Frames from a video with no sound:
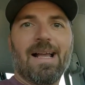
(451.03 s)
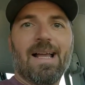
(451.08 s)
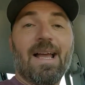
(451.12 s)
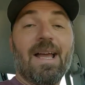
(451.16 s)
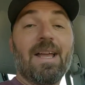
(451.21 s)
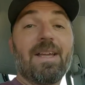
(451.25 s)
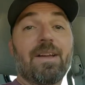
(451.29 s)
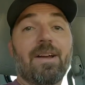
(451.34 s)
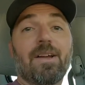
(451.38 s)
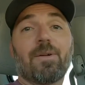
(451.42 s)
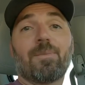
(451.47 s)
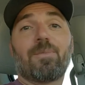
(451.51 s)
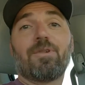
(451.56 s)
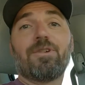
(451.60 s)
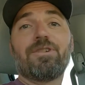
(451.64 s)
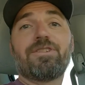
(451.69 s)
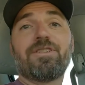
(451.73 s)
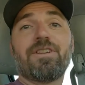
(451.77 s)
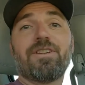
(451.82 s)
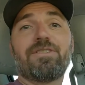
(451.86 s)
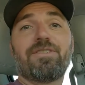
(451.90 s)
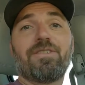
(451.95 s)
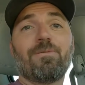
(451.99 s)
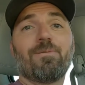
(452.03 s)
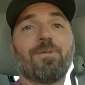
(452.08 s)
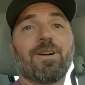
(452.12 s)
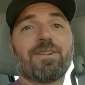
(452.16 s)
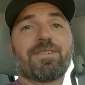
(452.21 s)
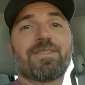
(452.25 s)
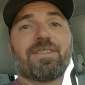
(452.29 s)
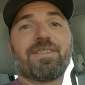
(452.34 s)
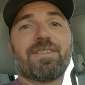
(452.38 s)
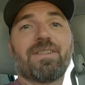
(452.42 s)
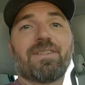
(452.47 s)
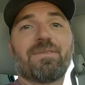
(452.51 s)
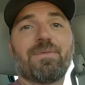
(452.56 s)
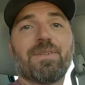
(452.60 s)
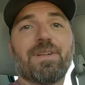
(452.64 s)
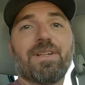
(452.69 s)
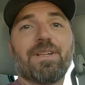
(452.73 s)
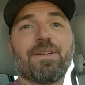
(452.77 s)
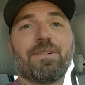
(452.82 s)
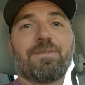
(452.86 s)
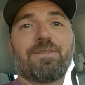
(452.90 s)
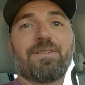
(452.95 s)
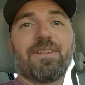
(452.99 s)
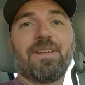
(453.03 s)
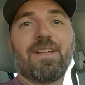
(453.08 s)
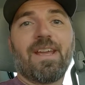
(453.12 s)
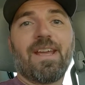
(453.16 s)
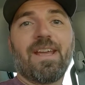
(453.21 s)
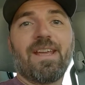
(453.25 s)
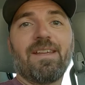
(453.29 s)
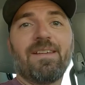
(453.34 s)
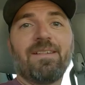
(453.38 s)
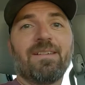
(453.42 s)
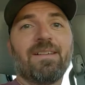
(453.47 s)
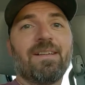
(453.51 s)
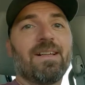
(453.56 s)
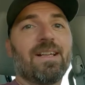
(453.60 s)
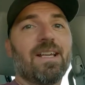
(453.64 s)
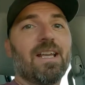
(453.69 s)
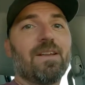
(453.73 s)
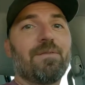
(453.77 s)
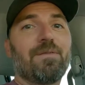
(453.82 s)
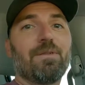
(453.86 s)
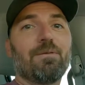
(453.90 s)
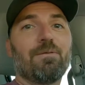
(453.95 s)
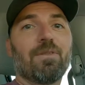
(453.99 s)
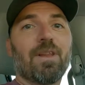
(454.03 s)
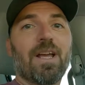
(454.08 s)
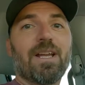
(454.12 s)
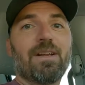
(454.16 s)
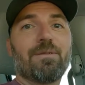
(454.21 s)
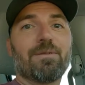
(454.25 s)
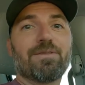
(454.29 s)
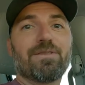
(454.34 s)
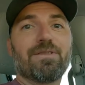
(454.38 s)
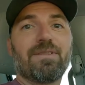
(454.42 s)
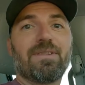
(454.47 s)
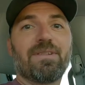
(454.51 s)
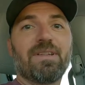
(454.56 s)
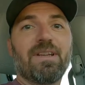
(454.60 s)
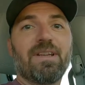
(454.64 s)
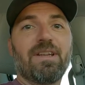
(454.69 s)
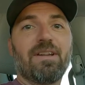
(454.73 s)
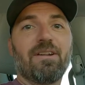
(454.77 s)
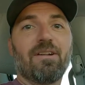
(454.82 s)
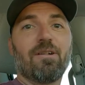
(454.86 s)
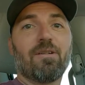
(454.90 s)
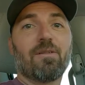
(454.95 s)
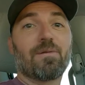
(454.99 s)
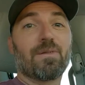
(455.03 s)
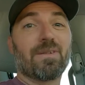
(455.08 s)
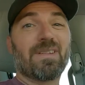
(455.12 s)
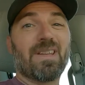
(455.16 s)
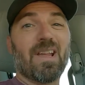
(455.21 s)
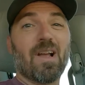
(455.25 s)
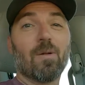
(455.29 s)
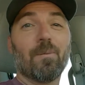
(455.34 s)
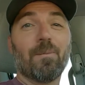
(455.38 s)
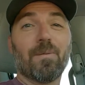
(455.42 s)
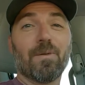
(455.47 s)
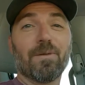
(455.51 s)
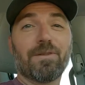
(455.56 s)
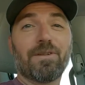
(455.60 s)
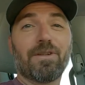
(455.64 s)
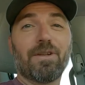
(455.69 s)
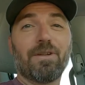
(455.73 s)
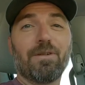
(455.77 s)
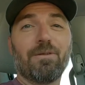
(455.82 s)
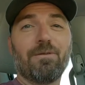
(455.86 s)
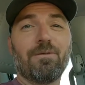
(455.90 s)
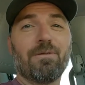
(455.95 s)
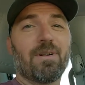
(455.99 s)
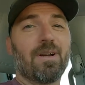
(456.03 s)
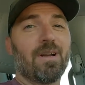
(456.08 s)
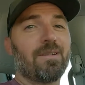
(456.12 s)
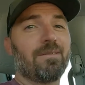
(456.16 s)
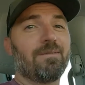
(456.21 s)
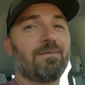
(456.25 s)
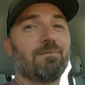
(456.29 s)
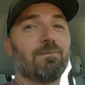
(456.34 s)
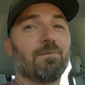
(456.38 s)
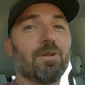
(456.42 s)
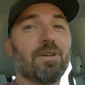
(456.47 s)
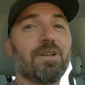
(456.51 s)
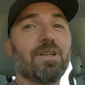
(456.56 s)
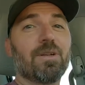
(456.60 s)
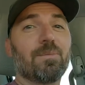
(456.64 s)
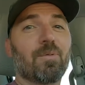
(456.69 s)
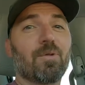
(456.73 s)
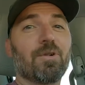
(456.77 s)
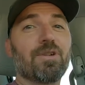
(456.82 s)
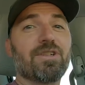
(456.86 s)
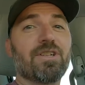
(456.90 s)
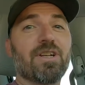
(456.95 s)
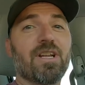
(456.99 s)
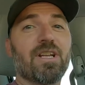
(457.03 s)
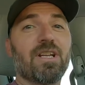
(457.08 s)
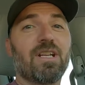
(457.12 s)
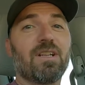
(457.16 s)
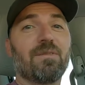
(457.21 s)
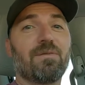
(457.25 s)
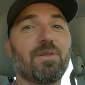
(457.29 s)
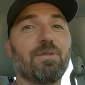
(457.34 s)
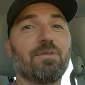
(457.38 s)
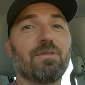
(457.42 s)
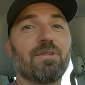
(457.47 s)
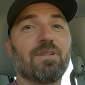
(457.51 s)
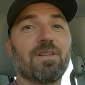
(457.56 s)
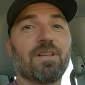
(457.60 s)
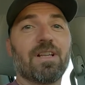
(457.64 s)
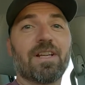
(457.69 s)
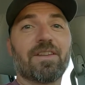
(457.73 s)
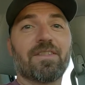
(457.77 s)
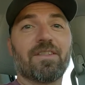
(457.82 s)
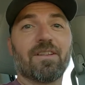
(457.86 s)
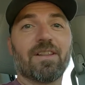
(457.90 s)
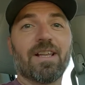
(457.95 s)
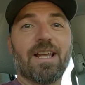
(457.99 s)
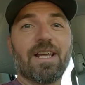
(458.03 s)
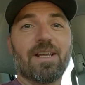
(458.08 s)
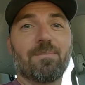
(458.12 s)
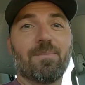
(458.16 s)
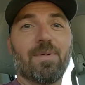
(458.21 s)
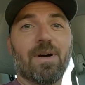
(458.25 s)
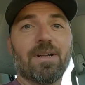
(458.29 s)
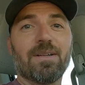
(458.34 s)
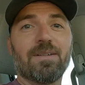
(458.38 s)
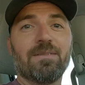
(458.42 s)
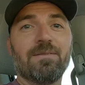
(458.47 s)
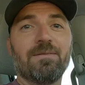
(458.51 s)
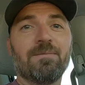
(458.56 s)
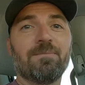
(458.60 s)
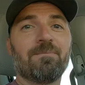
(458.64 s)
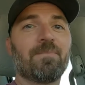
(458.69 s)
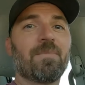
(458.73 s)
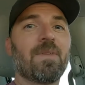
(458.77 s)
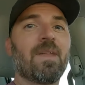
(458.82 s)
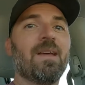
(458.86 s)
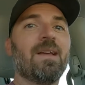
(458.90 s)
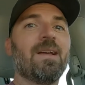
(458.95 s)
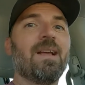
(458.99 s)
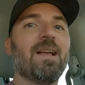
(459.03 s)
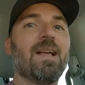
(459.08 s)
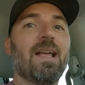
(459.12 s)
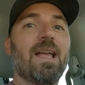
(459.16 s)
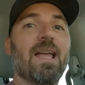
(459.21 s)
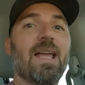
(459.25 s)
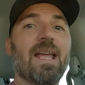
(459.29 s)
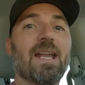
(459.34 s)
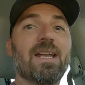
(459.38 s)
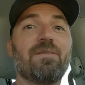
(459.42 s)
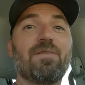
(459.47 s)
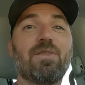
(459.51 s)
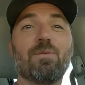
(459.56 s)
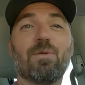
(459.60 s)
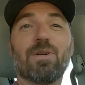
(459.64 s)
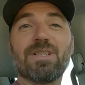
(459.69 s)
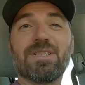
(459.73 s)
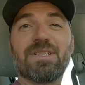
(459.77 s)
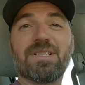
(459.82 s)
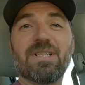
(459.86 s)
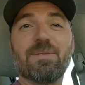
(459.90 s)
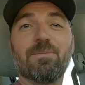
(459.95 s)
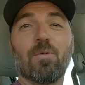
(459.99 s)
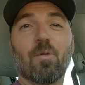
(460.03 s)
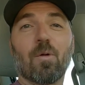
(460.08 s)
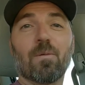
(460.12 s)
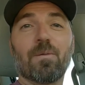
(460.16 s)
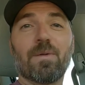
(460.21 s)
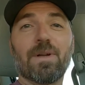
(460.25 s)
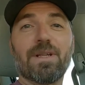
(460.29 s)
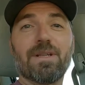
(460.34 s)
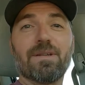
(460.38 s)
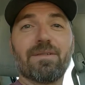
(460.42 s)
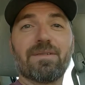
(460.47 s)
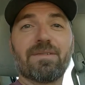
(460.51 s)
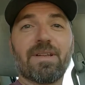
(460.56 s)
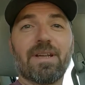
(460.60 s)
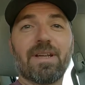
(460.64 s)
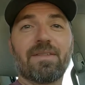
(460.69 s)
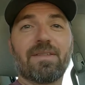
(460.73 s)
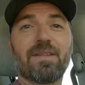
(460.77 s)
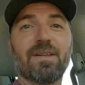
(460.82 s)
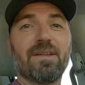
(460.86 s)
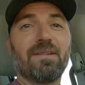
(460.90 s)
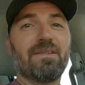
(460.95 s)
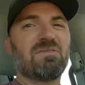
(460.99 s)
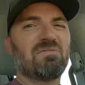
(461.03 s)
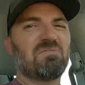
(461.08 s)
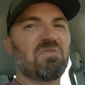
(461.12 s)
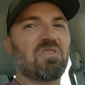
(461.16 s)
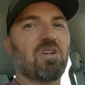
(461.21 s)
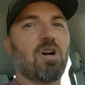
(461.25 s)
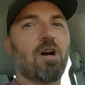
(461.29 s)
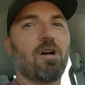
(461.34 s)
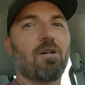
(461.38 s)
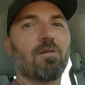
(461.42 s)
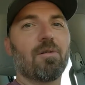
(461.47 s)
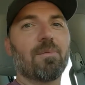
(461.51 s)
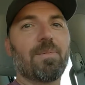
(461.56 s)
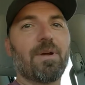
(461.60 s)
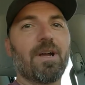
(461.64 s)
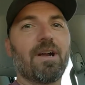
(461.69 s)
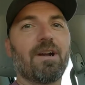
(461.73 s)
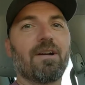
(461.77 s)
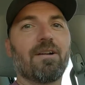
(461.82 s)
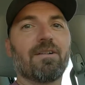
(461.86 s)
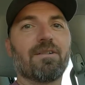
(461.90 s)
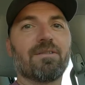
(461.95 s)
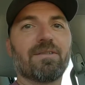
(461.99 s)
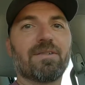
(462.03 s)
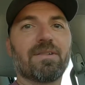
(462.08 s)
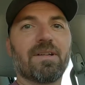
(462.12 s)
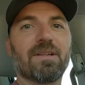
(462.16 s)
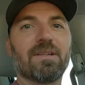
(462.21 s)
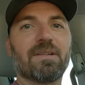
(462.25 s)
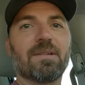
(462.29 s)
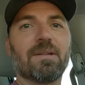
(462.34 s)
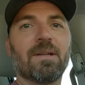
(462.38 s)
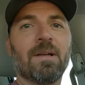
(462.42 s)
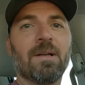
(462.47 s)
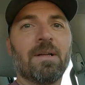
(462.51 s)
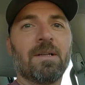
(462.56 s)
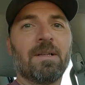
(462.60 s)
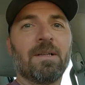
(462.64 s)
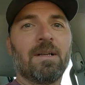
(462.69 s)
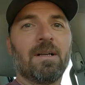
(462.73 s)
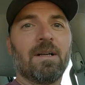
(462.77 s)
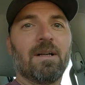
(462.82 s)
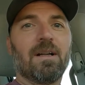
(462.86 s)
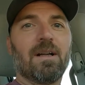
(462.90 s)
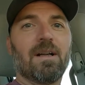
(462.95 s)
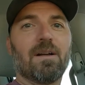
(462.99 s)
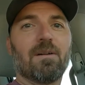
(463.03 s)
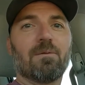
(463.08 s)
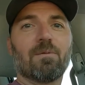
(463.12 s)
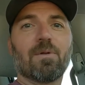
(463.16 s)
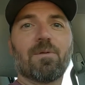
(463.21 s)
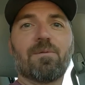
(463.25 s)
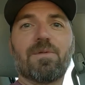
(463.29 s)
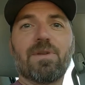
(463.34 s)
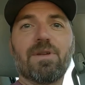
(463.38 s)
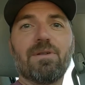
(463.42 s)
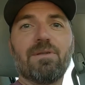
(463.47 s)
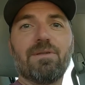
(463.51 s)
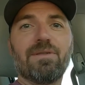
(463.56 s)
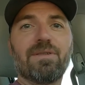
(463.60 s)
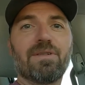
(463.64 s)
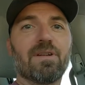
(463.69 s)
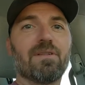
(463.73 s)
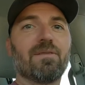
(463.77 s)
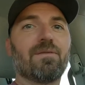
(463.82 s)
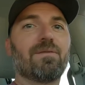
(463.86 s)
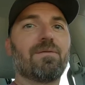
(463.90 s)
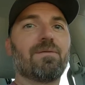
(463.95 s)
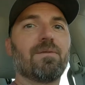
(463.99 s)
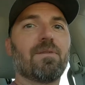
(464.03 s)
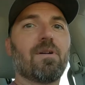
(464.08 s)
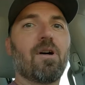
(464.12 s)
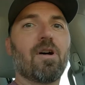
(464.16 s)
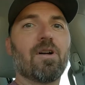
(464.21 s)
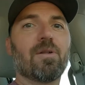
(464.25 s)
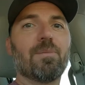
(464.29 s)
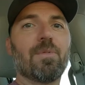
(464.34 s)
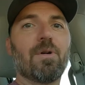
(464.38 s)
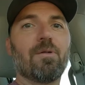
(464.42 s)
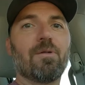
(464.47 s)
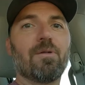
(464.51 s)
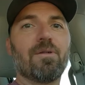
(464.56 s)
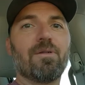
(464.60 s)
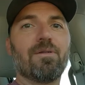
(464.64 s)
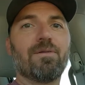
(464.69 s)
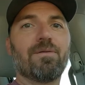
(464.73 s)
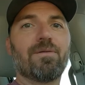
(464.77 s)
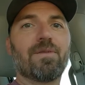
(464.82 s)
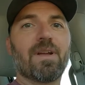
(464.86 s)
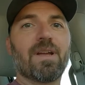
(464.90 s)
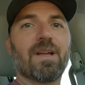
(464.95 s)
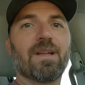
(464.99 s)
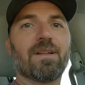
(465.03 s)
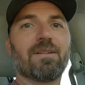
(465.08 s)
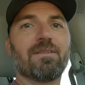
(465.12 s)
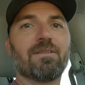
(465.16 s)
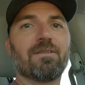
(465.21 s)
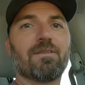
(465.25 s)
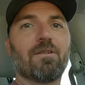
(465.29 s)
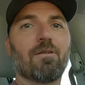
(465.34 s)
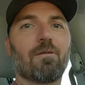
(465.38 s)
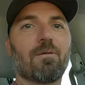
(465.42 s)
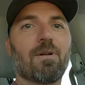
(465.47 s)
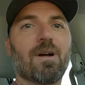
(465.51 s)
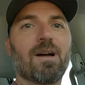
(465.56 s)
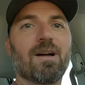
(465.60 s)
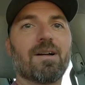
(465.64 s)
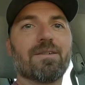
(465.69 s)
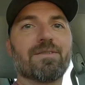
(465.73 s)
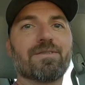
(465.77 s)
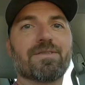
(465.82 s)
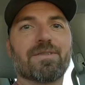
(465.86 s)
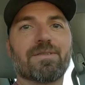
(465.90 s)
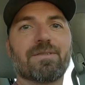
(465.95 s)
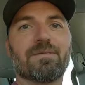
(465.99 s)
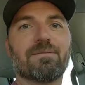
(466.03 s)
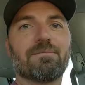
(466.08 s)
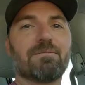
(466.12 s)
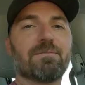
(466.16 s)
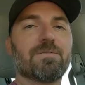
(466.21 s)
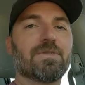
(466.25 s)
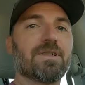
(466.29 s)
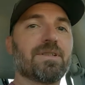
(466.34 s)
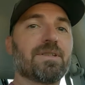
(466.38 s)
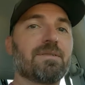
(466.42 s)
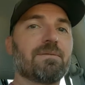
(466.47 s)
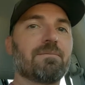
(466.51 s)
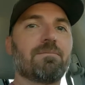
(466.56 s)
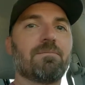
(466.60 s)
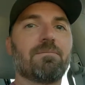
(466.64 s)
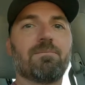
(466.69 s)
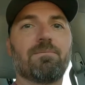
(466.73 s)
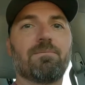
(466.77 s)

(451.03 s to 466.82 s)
Hey, I appreciate you watching this video today. If you like what you see here, if it's helpful to you, I really appreciate it if you click the like button. And if you want to see more videos like this, car repairs and reviews of automotive and garage and just